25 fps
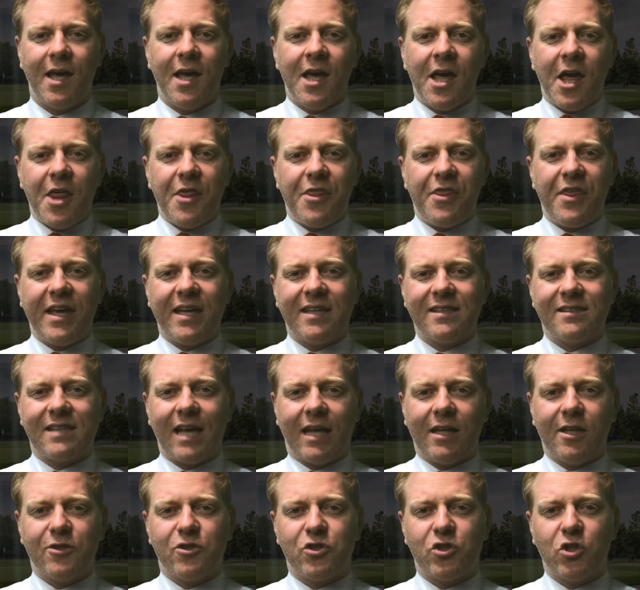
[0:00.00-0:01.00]
Think
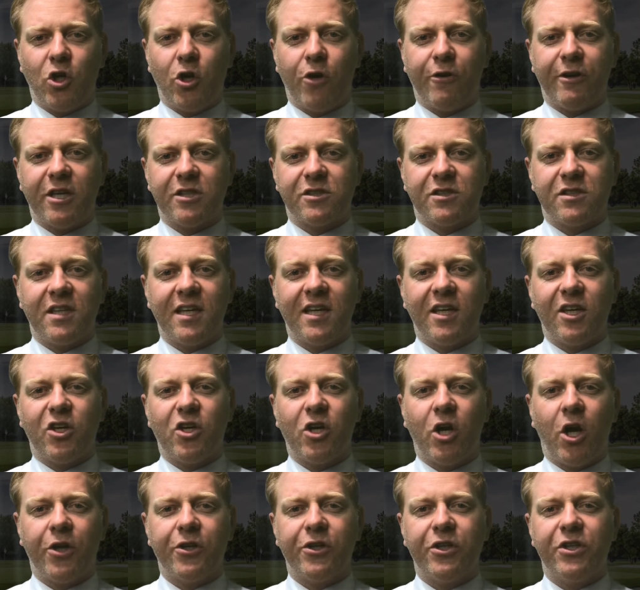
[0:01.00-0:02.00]
Zalatorius, think
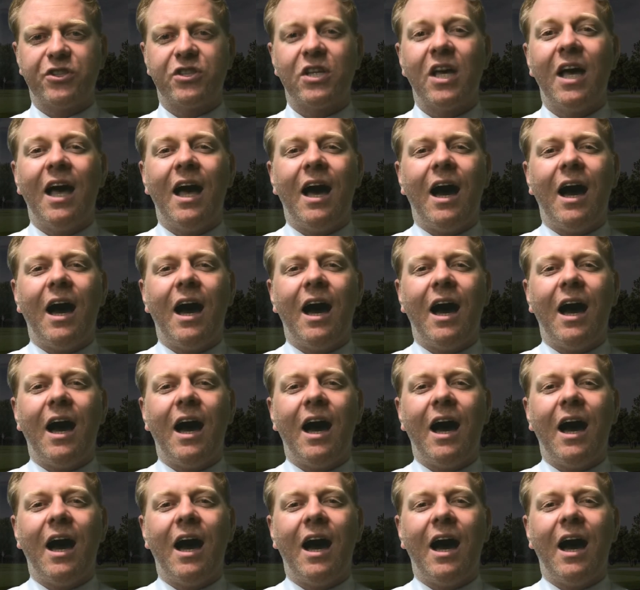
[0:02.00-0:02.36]
Connors.